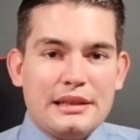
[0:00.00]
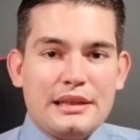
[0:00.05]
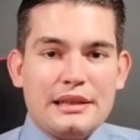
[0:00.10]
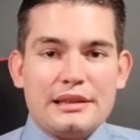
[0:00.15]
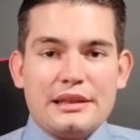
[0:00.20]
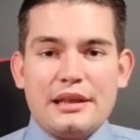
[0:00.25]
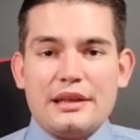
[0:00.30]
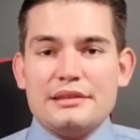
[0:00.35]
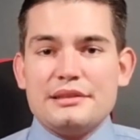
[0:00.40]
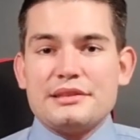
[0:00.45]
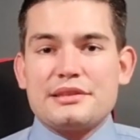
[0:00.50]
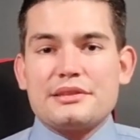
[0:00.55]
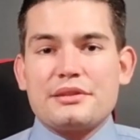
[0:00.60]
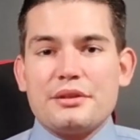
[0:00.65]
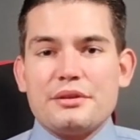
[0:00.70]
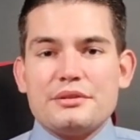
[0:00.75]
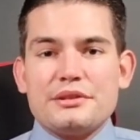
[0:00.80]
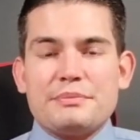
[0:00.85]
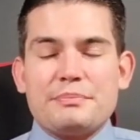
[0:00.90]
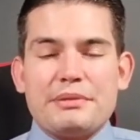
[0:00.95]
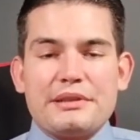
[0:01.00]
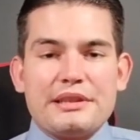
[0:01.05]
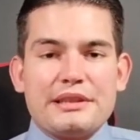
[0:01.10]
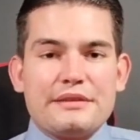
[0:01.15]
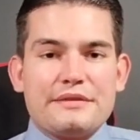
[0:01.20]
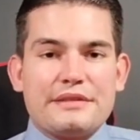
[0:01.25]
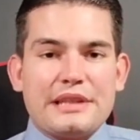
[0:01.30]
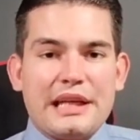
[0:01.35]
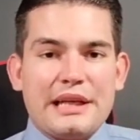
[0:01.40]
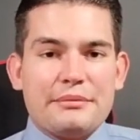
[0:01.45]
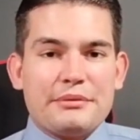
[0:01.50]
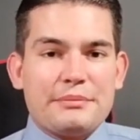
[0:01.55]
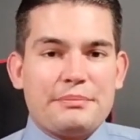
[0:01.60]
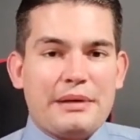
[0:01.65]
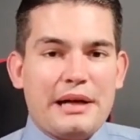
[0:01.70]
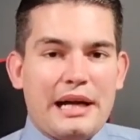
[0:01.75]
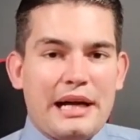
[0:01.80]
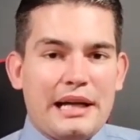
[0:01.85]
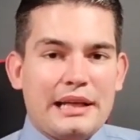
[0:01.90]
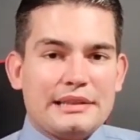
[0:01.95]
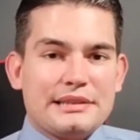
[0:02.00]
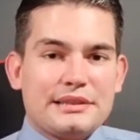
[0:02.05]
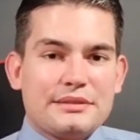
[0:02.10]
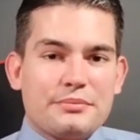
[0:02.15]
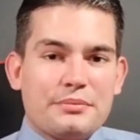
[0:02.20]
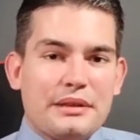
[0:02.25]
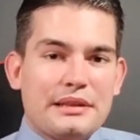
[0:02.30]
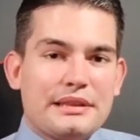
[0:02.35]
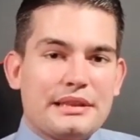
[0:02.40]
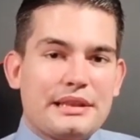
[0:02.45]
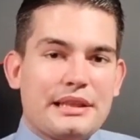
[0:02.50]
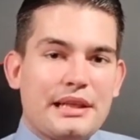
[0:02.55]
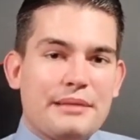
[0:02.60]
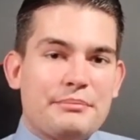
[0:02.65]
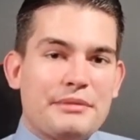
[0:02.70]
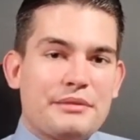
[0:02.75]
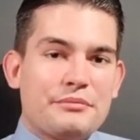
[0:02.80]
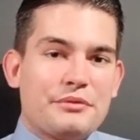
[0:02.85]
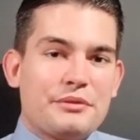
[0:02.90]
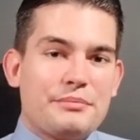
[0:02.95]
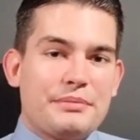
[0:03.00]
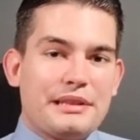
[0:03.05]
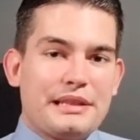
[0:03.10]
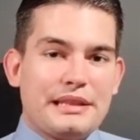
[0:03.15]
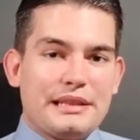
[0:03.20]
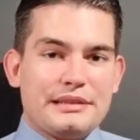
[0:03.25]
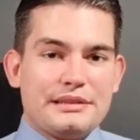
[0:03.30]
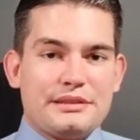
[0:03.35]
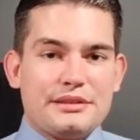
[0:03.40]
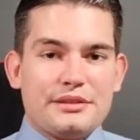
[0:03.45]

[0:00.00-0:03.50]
An undisclosed period of time would pass when the gunmen would begin